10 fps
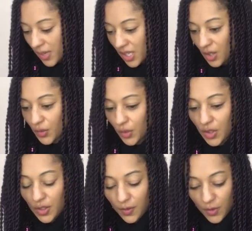page
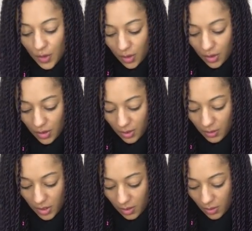44 so
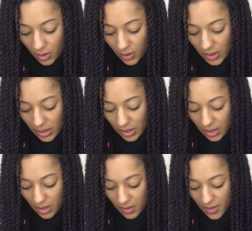I'm going to quickly
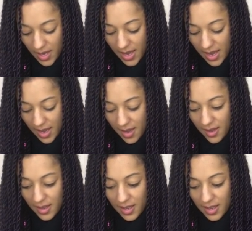go there